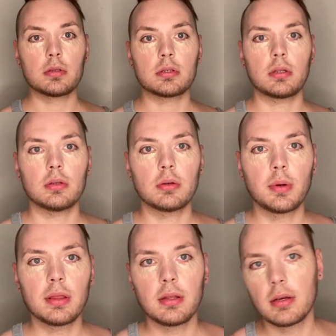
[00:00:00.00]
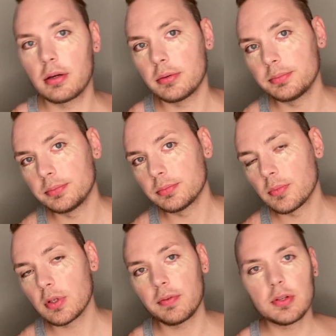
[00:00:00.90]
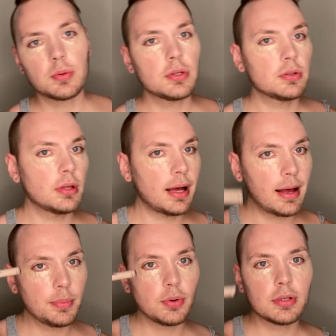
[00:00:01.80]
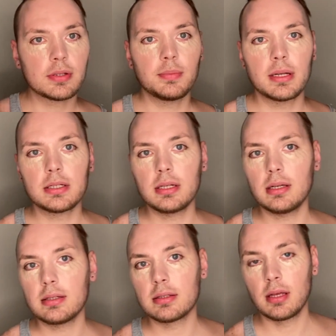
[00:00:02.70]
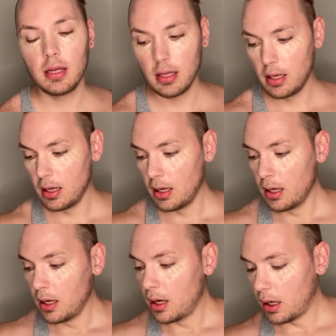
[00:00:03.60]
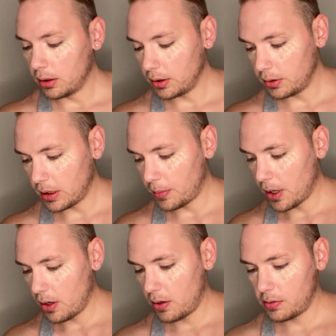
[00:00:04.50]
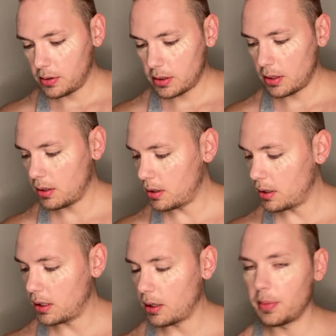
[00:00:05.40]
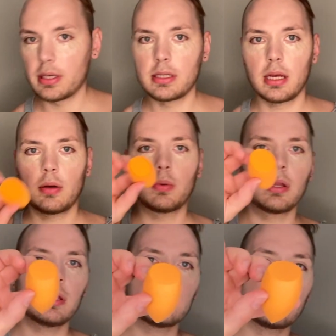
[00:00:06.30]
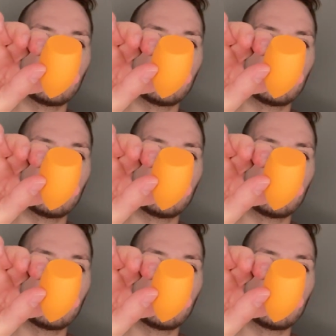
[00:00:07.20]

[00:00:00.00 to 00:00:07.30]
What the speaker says: Just a little right there. So I just went to the high points of my cheeks, a little down my nose. Now I'm gonna take one of these